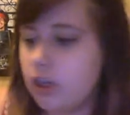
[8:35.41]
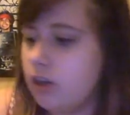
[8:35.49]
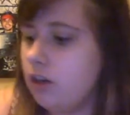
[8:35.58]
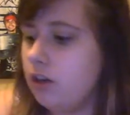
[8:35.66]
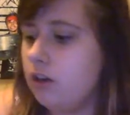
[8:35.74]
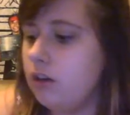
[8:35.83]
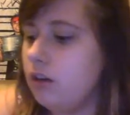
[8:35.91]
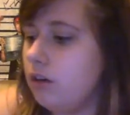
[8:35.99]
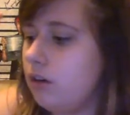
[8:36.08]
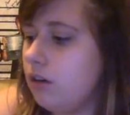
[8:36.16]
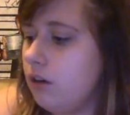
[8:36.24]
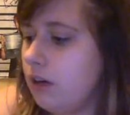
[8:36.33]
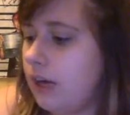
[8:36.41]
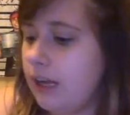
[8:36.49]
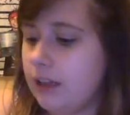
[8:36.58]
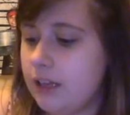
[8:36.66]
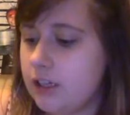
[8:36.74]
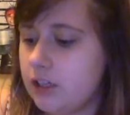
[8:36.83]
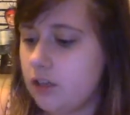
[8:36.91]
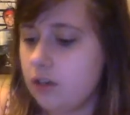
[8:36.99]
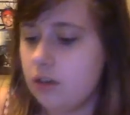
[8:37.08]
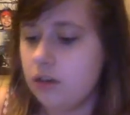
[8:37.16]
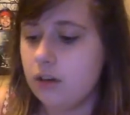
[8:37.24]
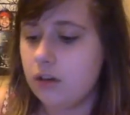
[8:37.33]
and English
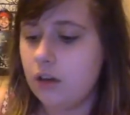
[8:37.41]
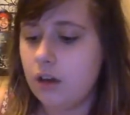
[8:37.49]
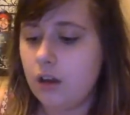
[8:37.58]
and